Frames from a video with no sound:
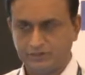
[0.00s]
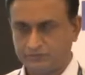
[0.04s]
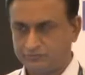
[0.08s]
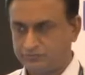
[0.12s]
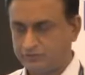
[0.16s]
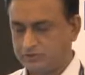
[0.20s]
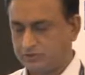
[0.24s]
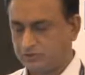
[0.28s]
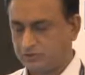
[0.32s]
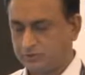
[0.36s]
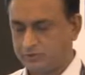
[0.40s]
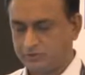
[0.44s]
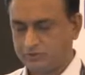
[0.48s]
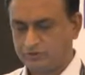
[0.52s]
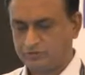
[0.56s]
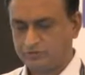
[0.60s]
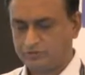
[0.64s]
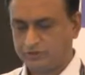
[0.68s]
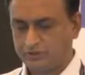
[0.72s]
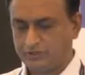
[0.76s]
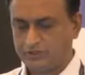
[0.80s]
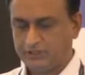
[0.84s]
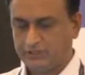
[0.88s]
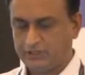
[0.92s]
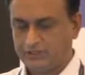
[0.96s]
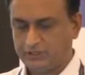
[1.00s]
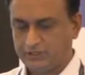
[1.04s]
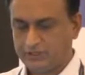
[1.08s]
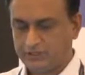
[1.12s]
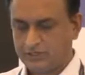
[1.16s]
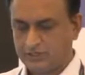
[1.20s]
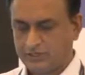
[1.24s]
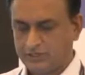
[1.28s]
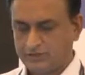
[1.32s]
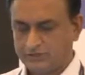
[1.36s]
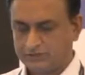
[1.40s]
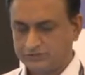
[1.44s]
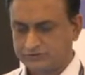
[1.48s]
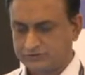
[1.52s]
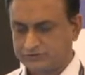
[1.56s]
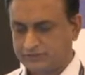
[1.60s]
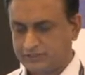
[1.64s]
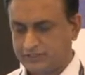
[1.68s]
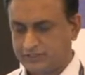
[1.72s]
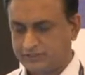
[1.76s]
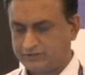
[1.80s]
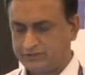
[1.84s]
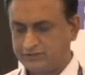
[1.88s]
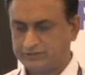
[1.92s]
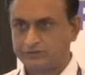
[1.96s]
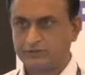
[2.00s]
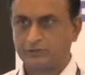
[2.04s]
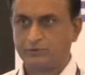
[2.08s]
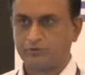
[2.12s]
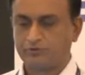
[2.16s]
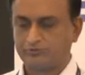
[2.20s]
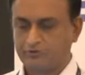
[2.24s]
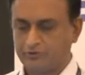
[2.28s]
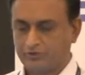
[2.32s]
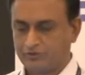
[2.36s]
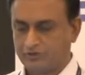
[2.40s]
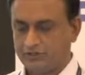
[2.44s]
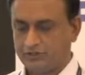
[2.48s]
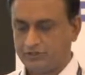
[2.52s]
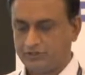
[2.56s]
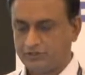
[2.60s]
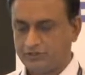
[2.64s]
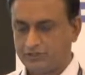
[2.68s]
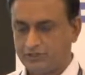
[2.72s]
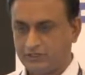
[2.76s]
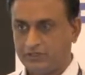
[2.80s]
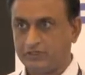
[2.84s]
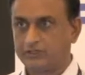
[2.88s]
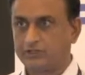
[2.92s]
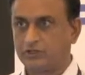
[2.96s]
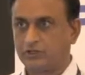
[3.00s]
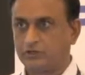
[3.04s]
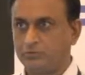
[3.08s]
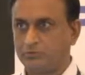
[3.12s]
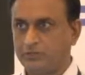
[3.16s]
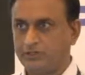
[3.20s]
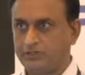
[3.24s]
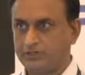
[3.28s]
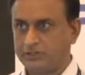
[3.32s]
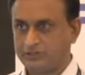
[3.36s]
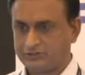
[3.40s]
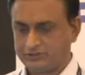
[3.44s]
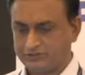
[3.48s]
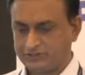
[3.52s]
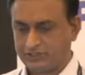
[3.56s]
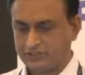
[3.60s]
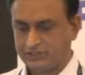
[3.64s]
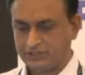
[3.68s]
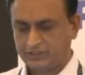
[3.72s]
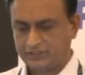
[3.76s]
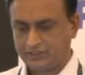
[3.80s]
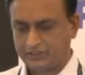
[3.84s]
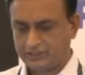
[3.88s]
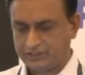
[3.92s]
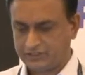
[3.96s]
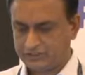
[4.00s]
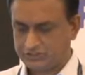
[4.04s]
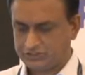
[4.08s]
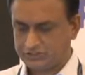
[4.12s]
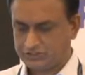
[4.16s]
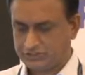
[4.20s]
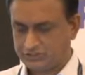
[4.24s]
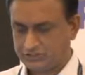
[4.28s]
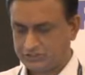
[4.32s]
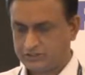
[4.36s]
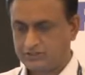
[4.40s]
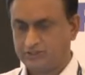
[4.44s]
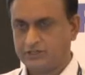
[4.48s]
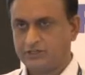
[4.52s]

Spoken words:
of the Government of India. Its length is about 508 kilometers, standard gauge.